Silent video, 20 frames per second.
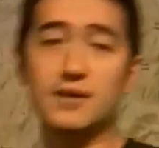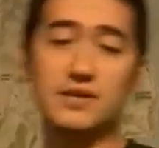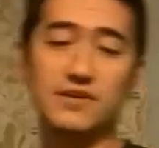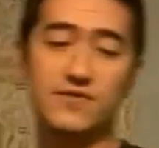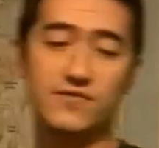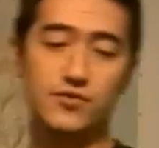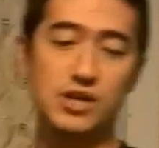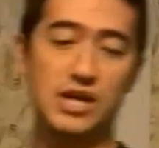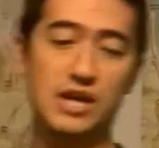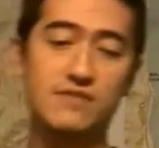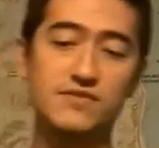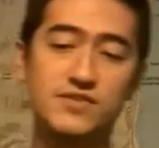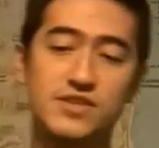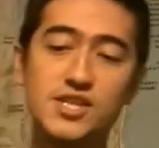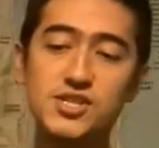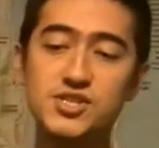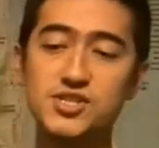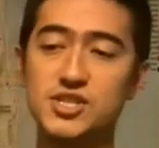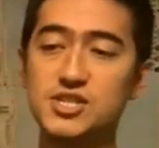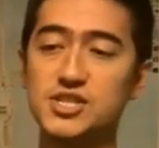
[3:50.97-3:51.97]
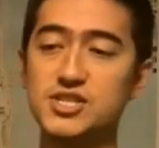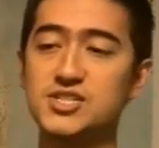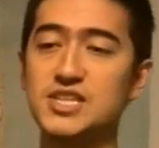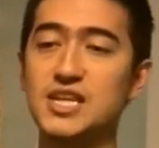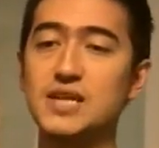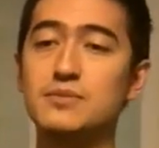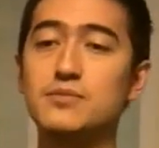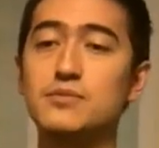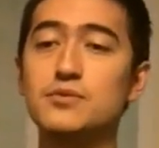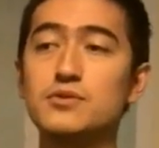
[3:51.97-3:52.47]
If you have this in
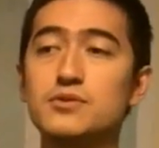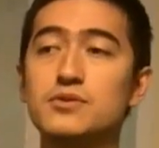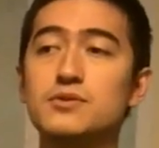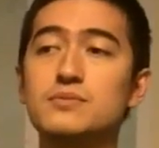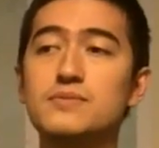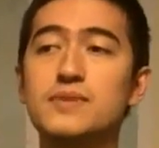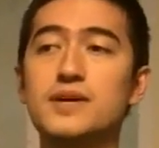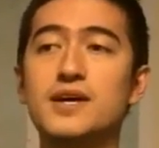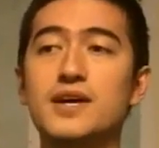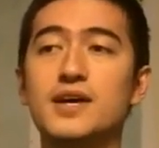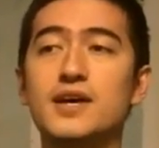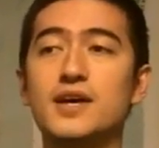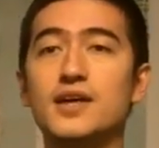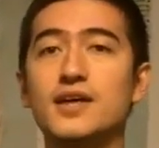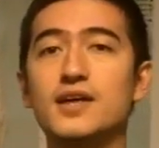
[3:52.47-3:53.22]
the same room